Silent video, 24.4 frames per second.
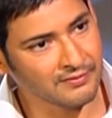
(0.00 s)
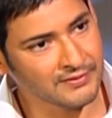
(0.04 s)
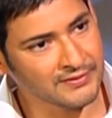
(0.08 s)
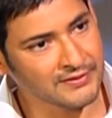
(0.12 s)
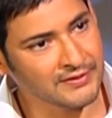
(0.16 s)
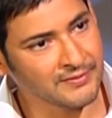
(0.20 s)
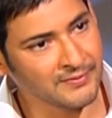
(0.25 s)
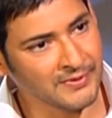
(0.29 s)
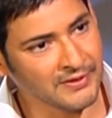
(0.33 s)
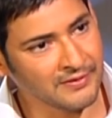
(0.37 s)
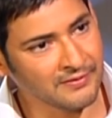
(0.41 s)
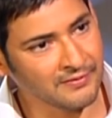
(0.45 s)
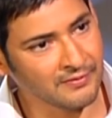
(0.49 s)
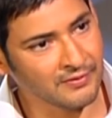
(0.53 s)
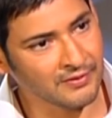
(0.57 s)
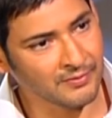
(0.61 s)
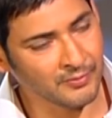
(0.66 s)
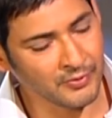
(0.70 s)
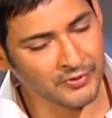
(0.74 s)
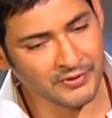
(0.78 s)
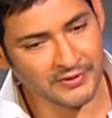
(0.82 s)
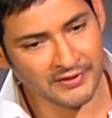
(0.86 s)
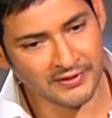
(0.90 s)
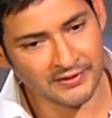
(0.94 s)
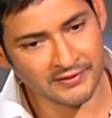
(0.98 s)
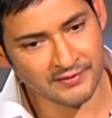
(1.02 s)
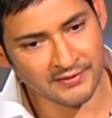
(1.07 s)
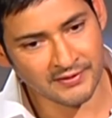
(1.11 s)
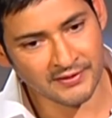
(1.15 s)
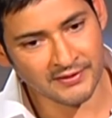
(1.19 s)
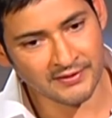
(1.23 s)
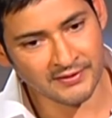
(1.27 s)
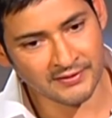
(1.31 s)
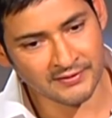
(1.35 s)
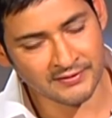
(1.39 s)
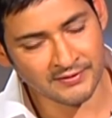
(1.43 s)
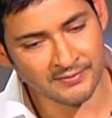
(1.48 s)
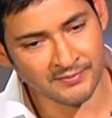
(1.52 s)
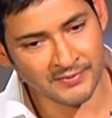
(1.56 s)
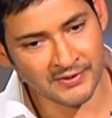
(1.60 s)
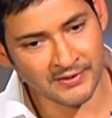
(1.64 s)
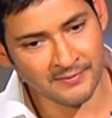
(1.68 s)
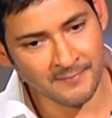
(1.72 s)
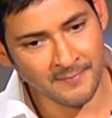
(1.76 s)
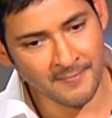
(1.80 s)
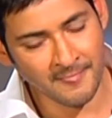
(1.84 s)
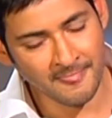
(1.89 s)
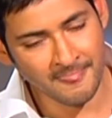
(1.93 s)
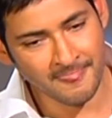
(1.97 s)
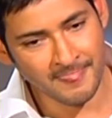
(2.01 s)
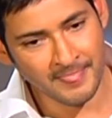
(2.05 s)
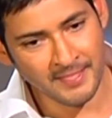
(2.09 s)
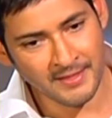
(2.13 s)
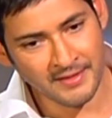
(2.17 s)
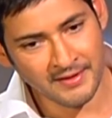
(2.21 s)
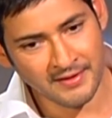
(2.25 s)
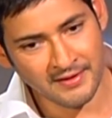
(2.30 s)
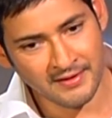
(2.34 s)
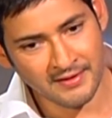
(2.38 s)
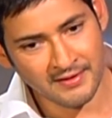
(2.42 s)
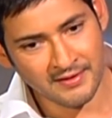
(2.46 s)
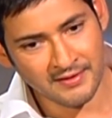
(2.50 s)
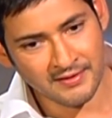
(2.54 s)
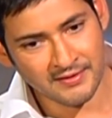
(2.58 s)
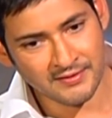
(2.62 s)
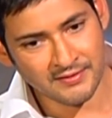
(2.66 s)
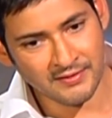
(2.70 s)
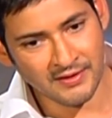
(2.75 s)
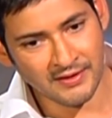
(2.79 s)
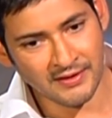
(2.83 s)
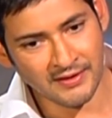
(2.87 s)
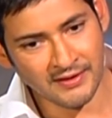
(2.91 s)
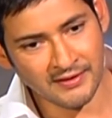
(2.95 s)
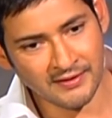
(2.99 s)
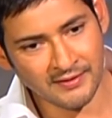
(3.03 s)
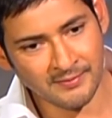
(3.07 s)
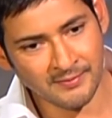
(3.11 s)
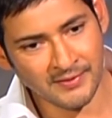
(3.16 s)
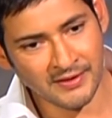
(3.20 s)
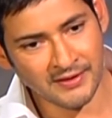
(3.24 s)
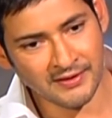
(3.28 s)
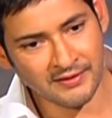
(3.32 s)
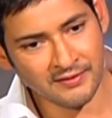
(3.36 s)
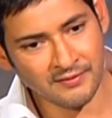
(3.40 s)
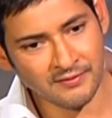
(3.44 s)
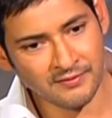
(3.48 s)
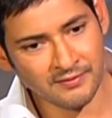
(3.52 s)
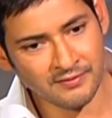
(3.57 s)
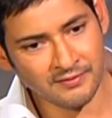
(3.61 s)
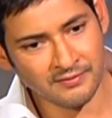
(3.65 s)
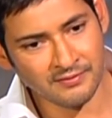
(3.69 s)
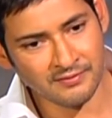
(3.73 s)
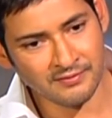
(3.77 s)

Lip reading: cinema a political thriller cinema so alante maatlu